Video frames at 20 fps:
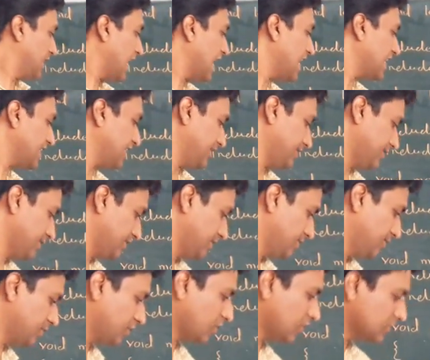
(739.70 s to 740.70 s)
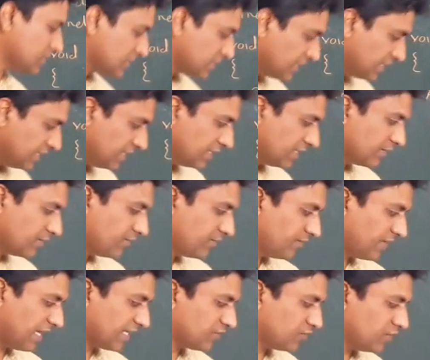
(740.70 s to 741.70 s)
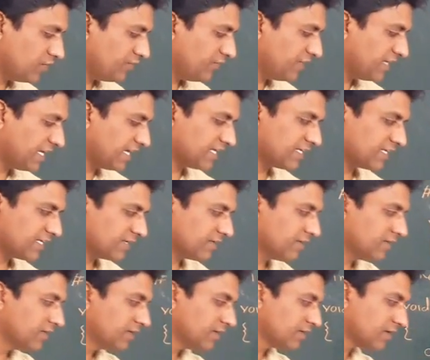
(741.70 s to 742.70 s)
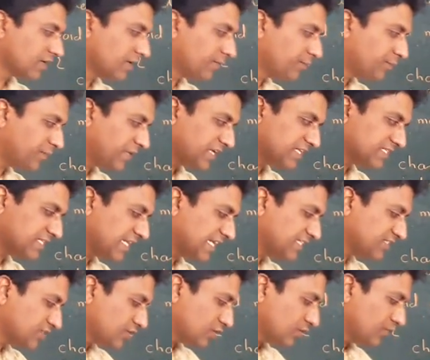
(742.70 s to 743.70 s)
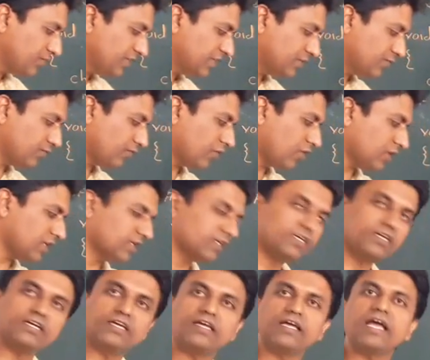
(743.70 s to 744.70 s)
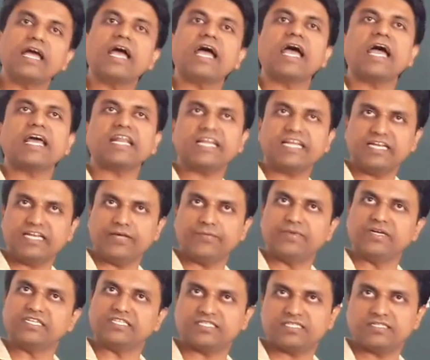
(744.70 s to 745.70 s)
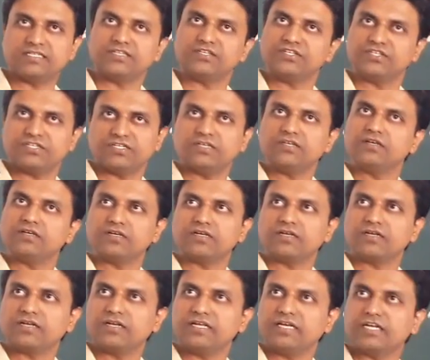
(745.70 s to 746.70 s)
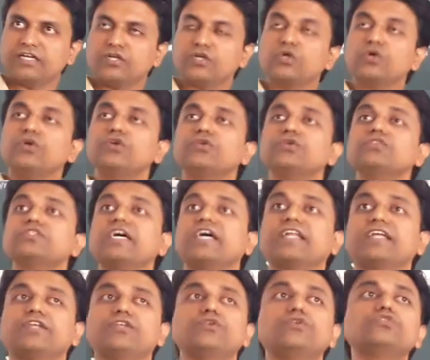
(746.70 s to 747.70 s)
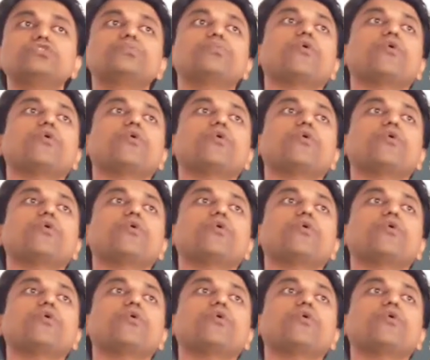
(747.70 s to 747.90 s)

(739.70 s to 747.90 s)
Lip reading: array, because here actually we can compare slash 0 with what? Array elements. Clear? Don't use array, use